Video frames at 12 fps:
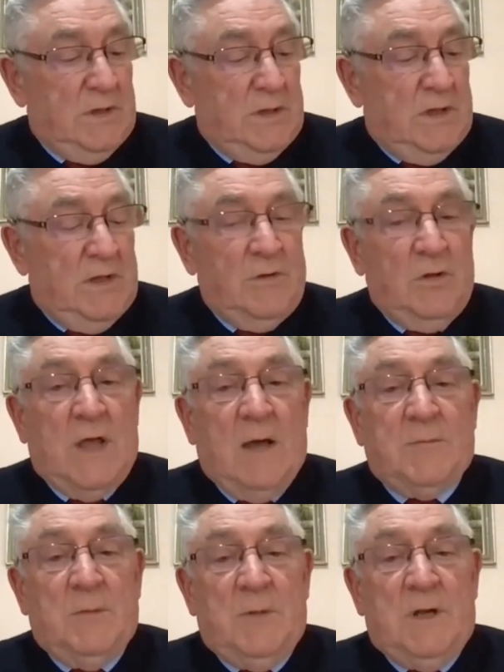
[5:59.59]
if you look up
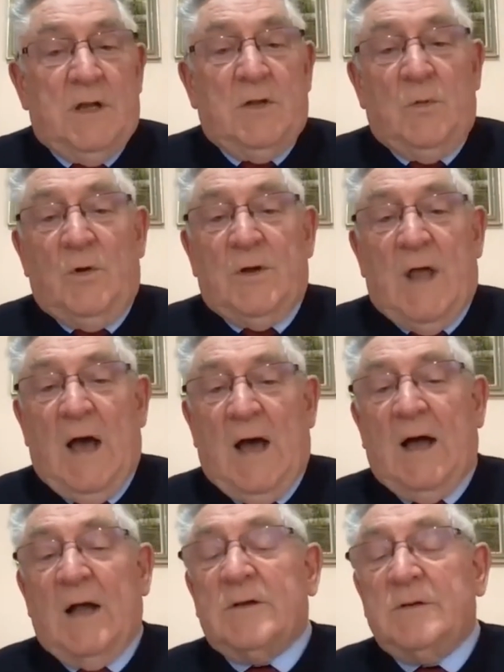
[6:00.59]
the meaning of the word
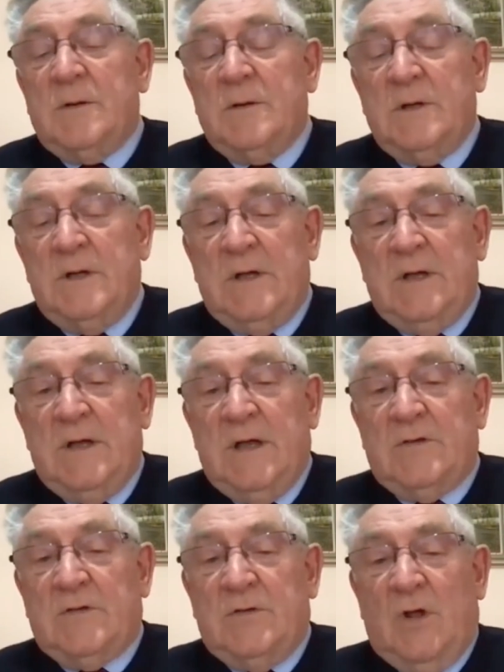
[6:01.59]
heart, it's